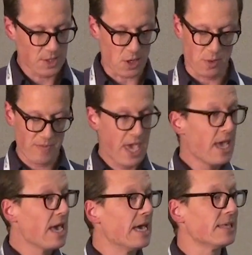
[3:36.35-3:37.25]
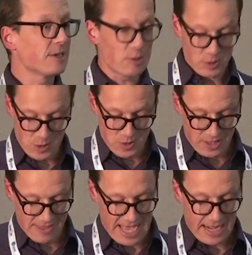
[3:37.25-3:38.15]
So, is a
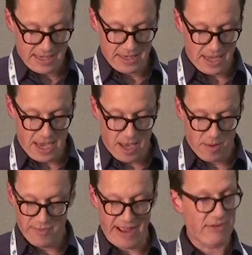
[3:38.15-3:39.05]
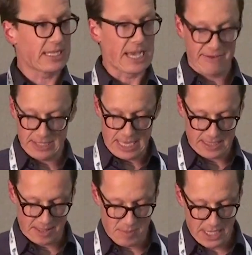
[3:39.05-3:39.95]
conclusion that uh, of everything I've
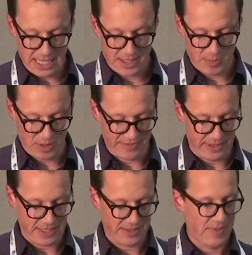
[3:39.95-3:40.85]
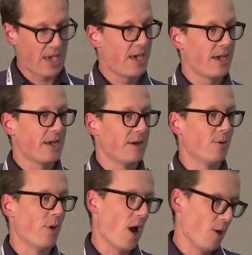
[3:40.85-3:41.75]
said that Marie is perfect?
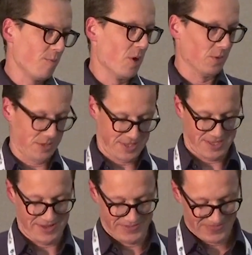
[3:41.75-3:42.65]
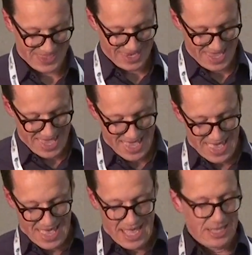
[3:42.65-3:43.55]
Almost.
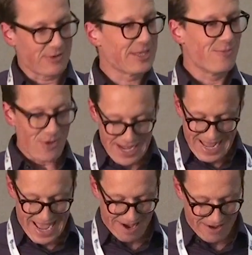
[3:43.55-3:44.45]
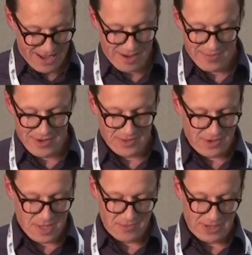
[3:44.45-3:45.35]
There is one area of
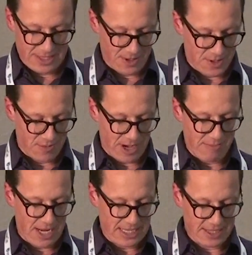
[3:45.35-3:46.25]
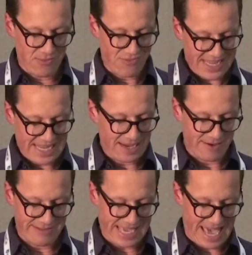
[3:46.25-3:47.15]
nutrition research where Marie's
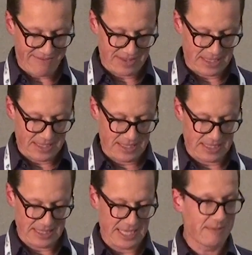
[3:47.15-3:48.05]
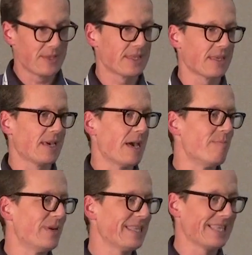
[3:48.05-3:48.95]
reading of the evidence seems a
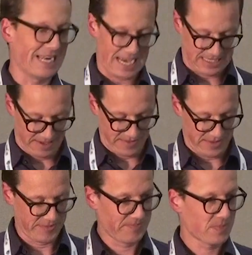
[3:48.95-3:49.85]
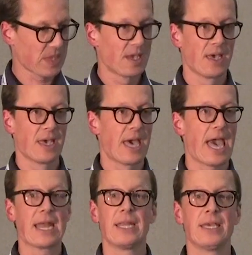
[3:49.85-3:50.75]
bit selective.
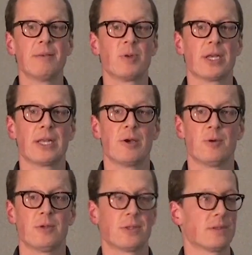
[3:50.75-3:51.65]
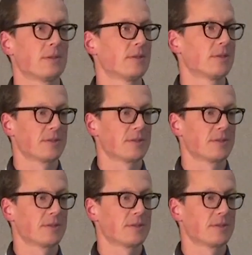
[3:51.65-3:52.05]
Anybody knows?